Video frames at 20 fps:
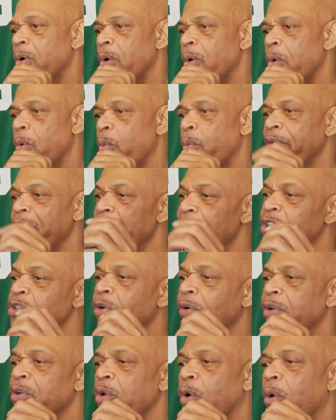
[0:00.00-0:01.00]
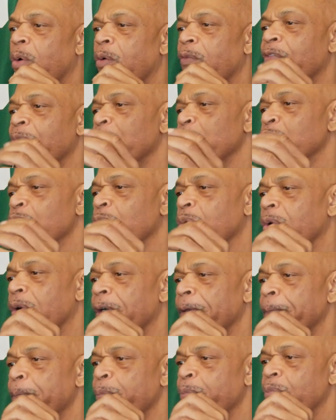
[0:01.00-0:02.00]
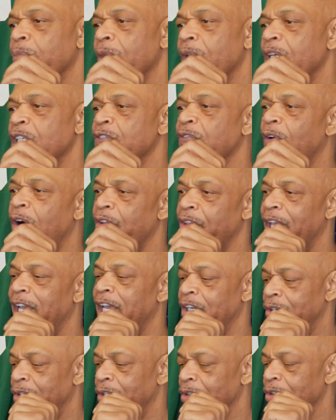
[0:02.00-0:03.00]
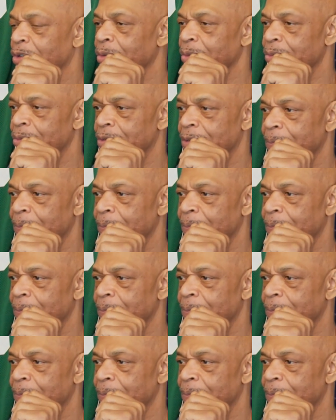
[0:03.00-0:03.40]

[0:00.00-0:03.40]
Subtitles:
When he returned home from the tour, his father had good news.